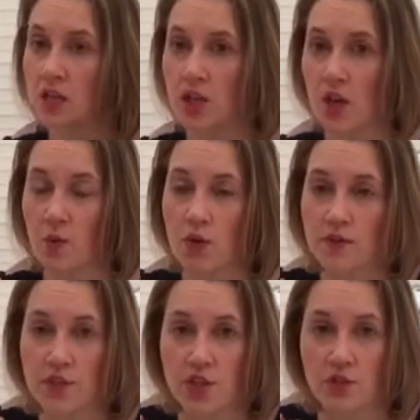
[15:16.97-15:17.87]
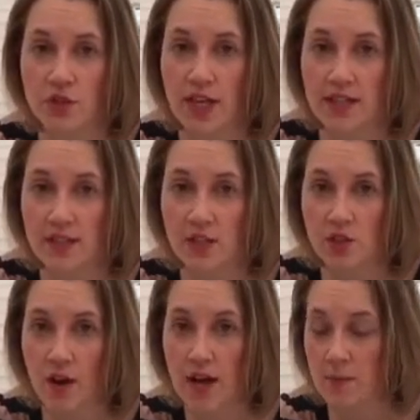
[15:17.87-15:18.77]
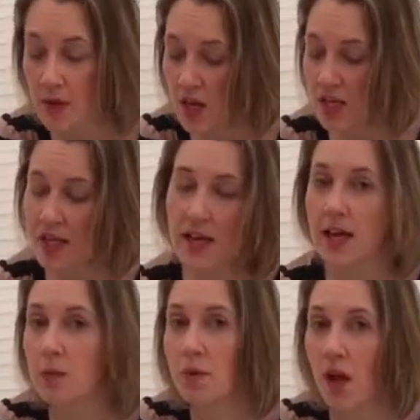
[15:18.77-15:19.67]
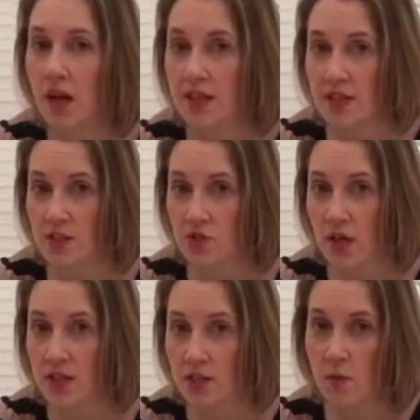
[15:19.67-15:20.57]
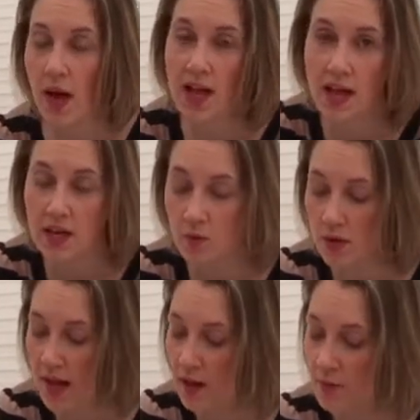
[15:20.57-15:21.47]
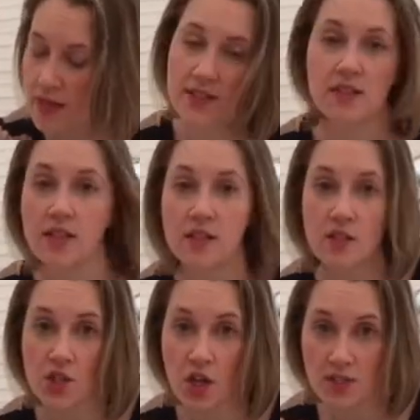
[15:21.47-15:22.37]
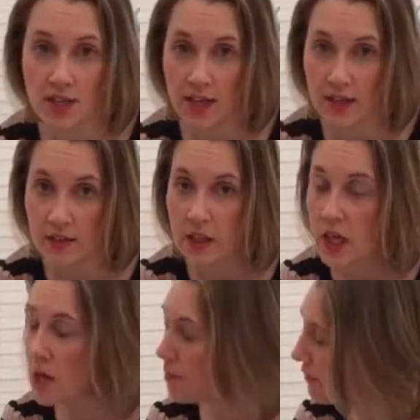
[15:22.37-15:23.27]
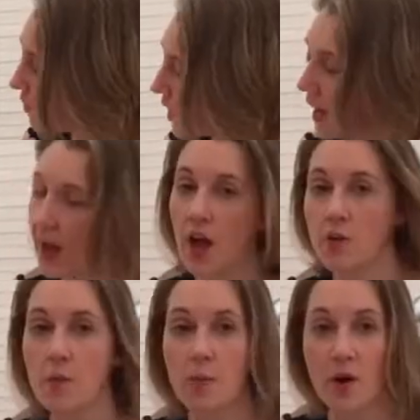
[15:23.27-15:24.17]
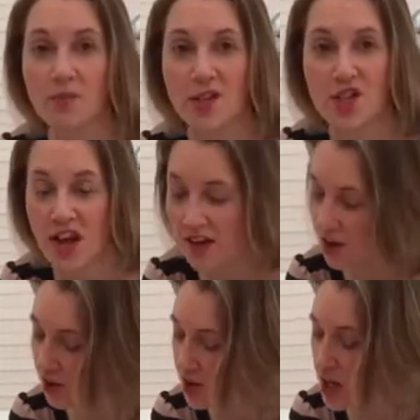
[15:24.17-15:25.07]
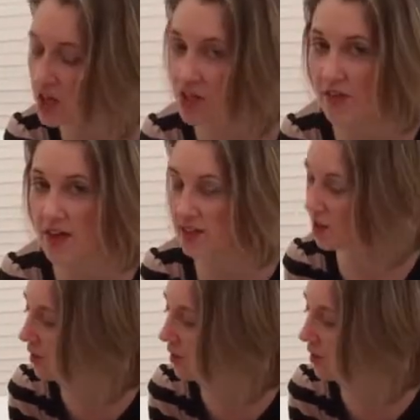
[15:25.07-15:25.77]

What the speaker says: you know, one of the children gets a scrape, you can apply this straight away and it will help that skin start to heal before you get home and pop your jelly on. So that's a